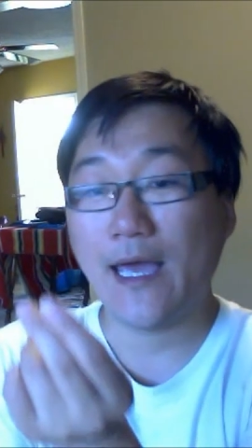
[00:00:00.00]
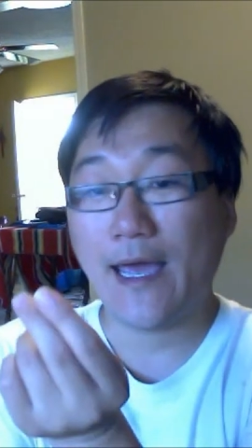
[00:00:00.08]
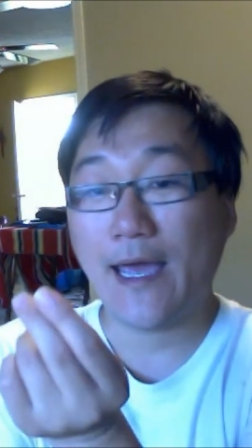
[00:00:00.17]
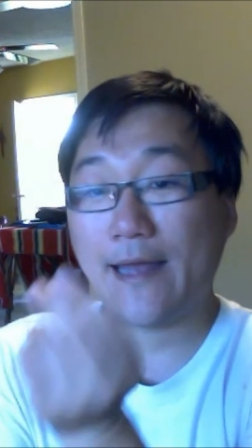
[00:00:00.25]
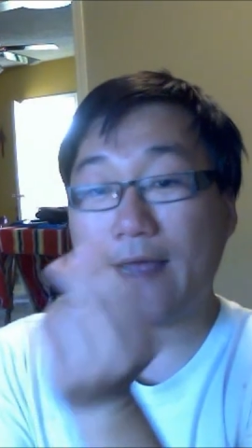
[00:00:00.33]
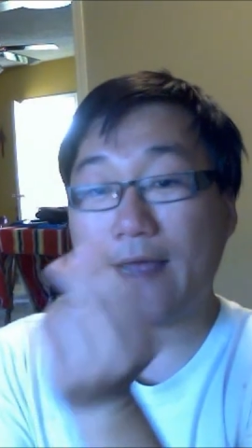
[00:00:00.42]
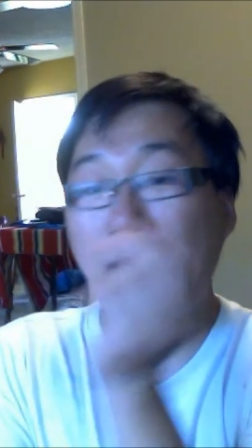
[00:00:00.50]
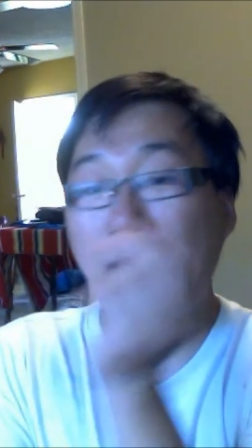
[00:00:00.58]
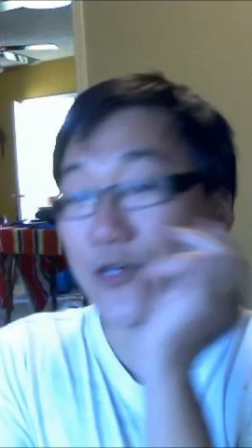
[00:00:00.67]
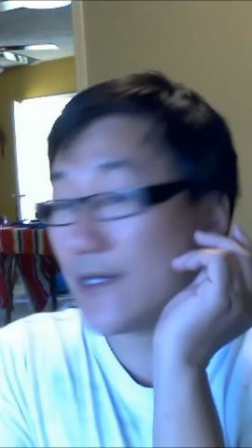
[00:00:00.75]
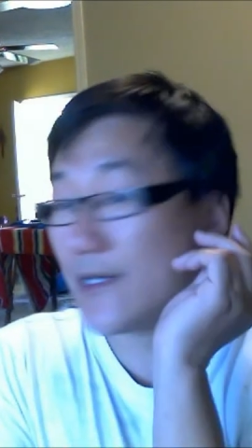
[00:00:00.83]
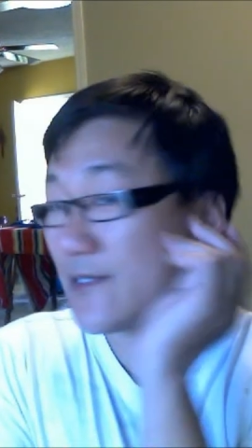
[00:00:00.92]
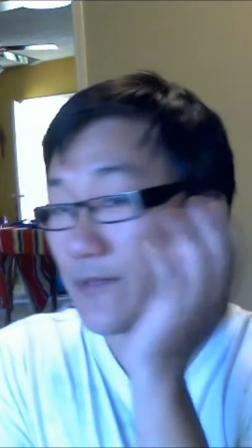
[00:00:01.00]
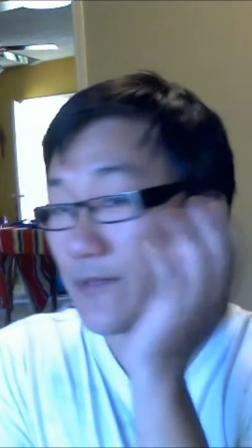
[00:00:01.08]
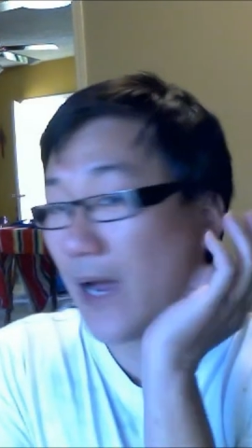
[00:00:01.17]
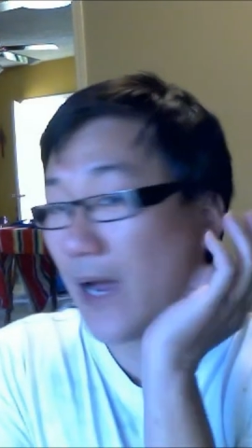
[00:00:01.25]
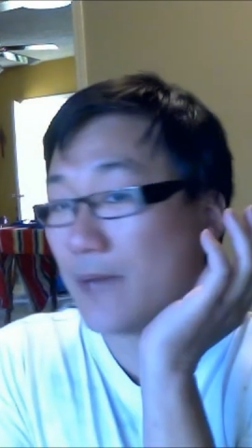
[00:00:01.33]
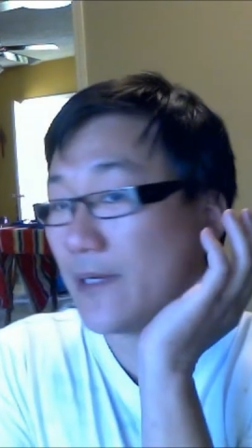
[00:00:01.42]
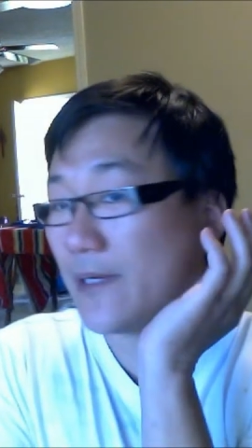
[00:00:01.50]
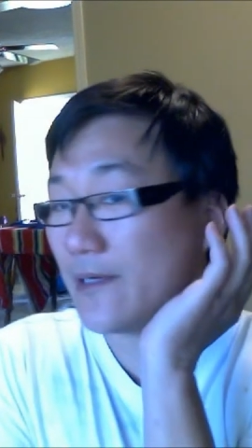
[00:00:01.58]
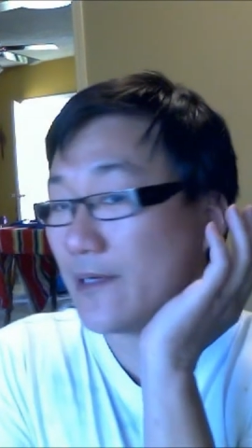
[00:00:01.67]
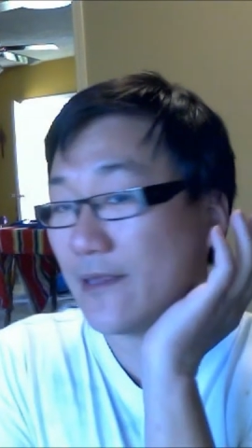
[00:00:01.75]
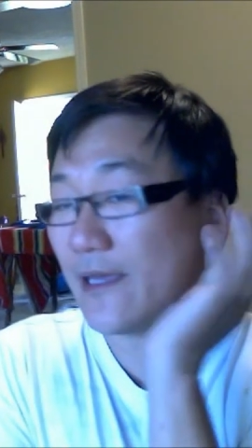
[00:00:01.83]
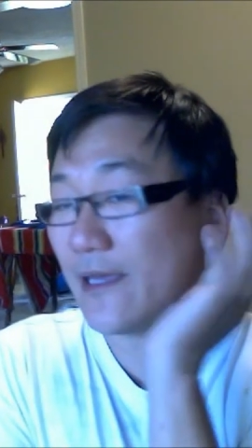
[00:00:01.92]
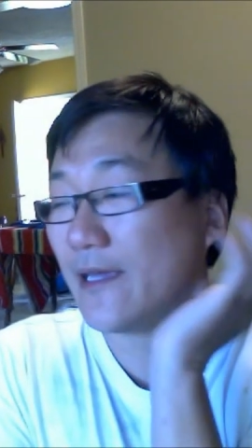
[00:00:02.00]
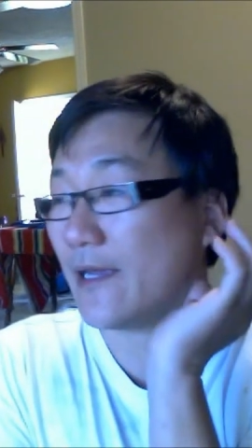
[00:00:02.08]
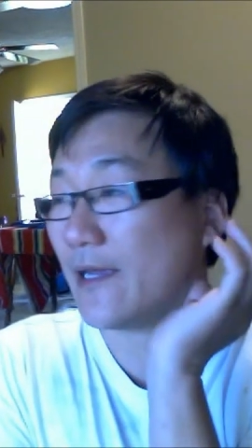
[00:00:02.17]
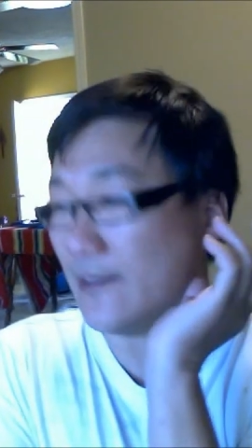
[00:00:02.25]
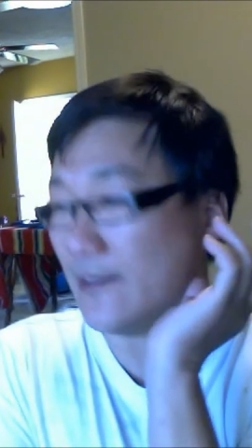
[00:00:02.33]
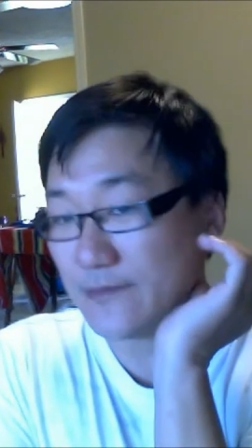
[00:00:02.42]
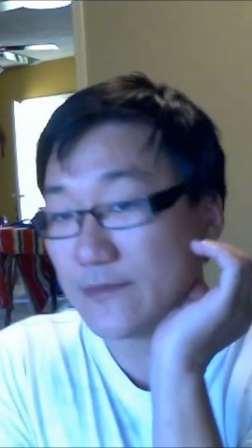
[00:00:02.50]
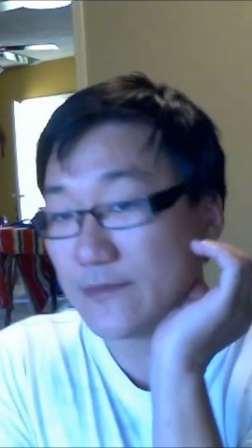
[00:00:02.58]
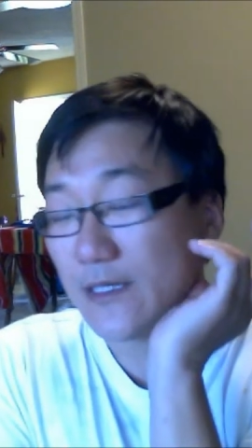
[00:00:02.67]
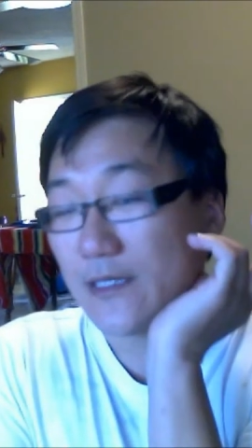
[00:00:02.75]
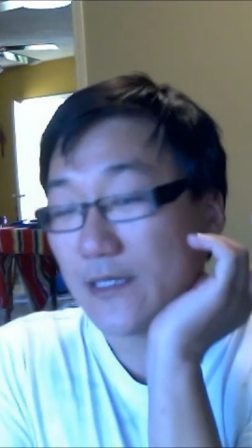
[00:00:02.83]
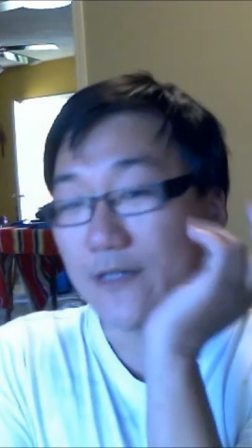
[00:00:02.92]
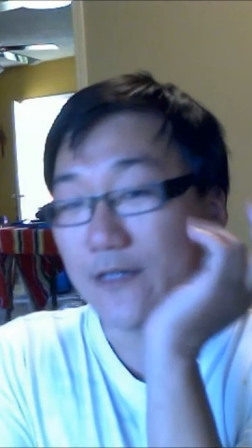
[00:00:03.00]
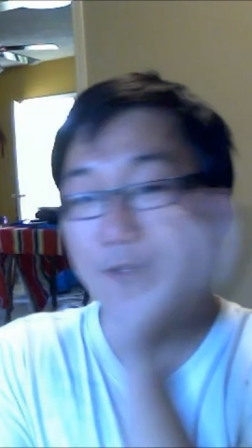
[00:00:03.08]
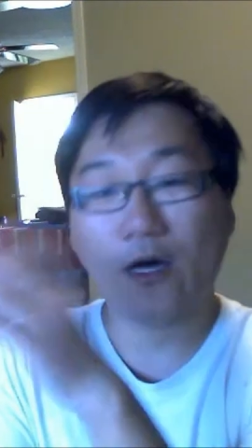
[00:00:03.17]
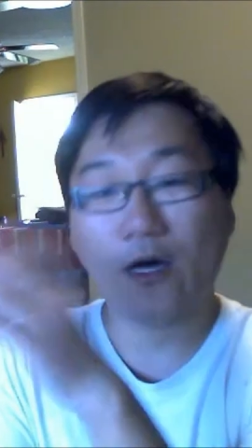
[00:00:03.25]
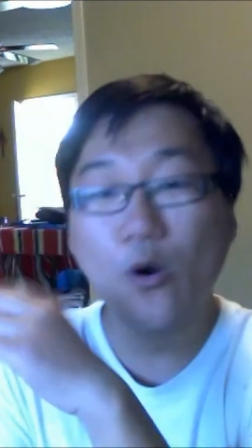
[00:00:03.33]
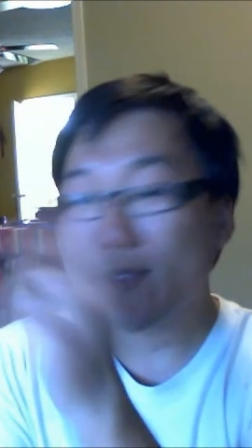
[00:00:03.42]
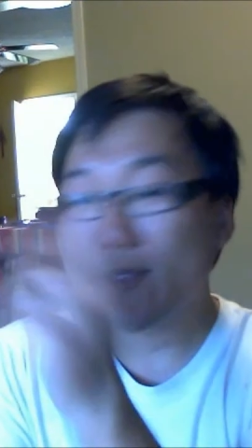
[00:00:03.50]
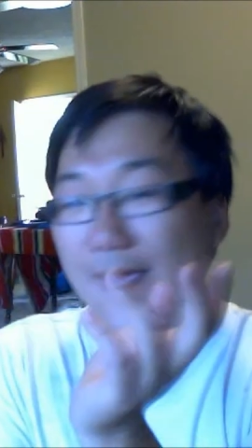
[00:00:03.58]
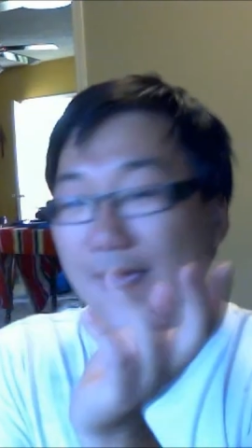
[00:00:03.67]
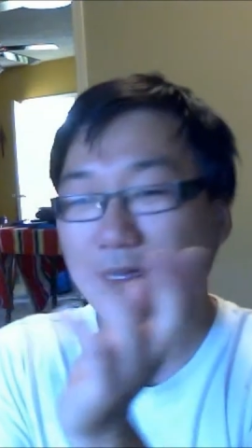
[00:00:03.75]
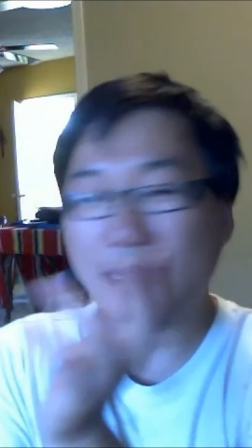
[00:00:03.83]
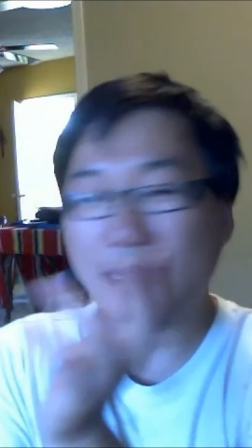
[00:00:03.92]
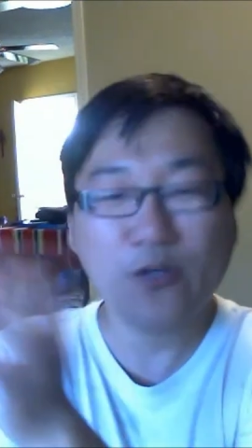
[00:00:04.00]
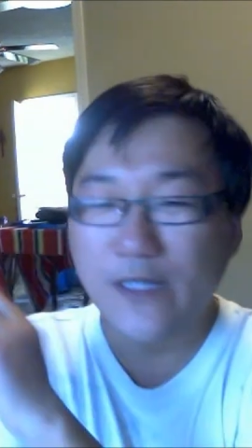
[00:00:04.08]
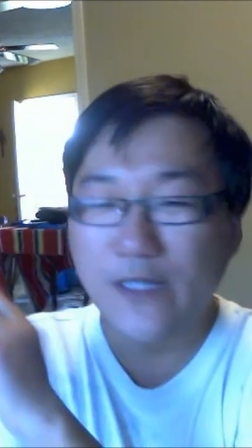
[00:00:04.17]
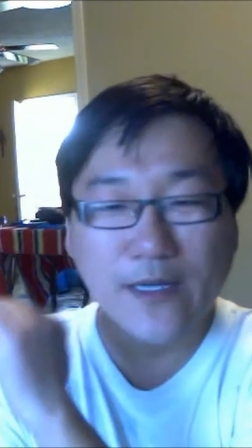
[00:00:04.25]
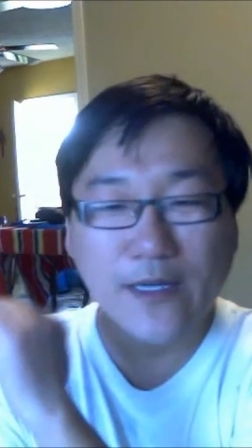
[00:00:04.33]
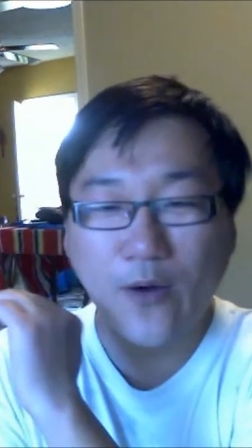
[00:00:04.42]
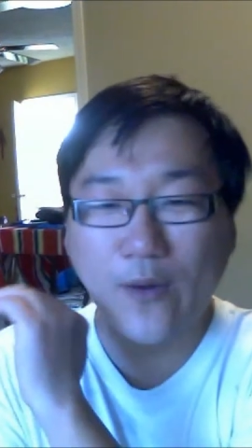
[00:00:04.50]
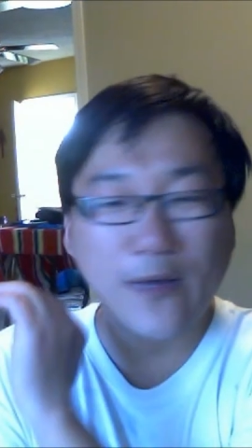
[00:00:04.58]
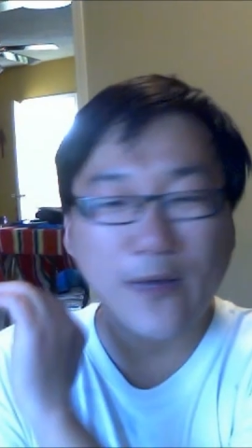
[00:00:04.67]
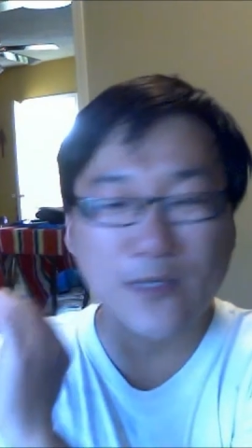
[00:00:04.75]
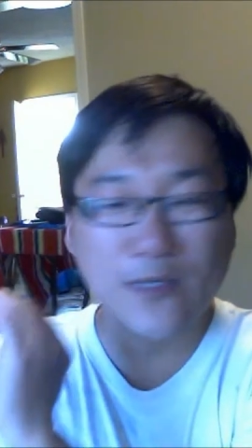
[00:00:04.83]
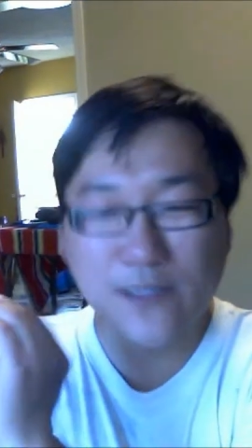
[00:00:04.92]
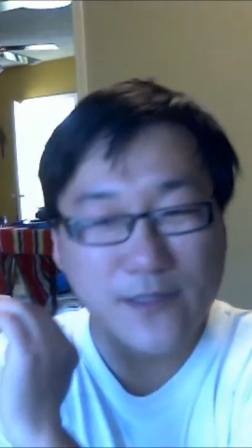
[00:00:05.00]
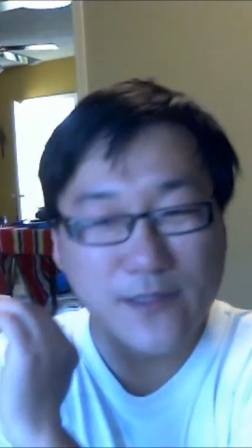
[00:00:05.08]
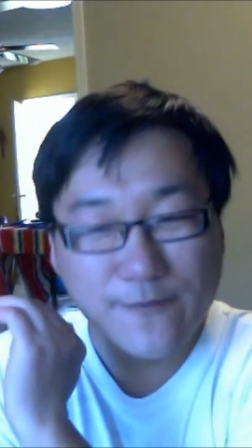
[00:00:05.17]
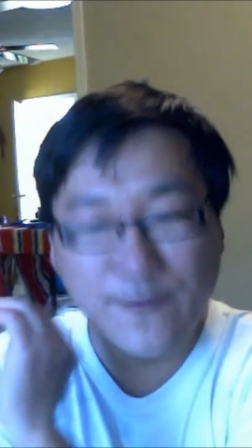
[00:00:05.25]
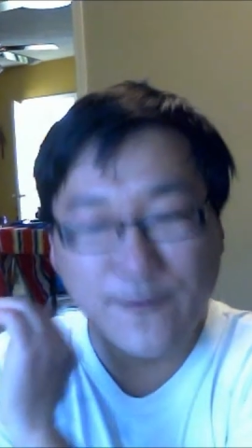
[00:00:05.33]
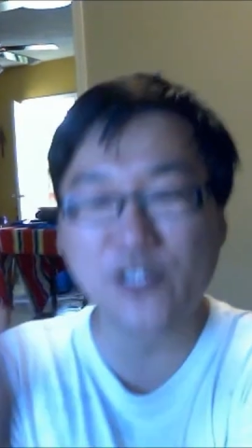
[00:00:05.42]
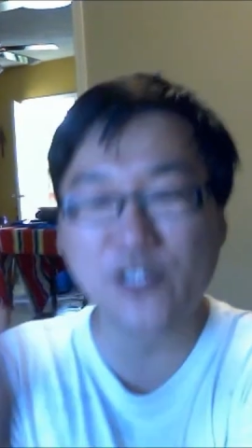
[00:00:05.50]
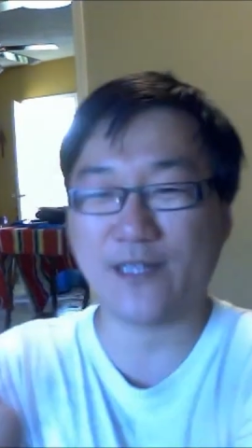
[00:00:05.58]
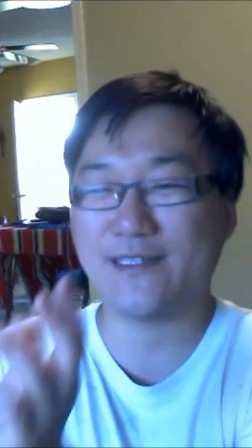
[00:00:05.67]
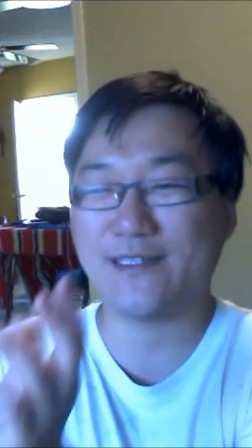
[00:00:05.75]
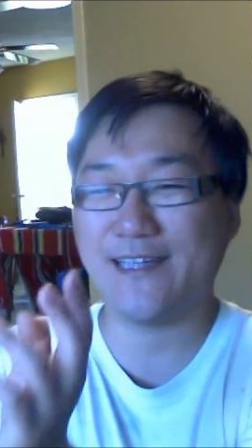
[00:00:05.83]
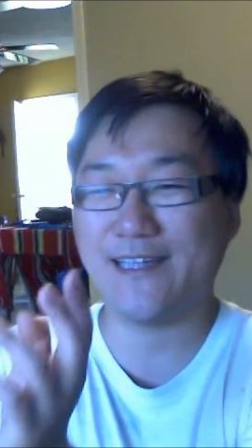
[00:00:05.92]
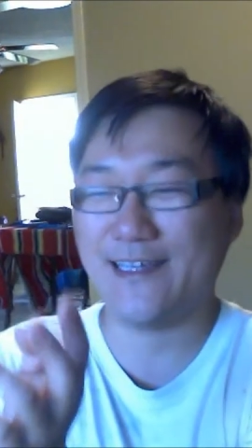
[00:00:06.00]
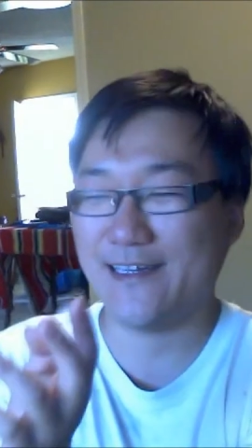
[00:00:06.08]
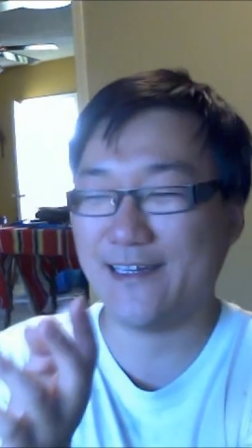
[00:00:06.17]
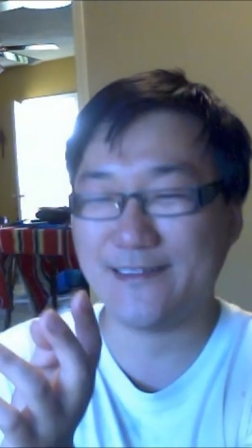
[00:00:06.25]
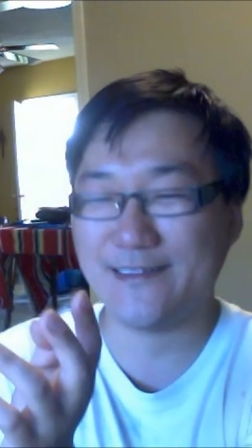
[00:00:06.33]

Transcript: and actually inspired me thinking for the whole day, including when I was fishing today.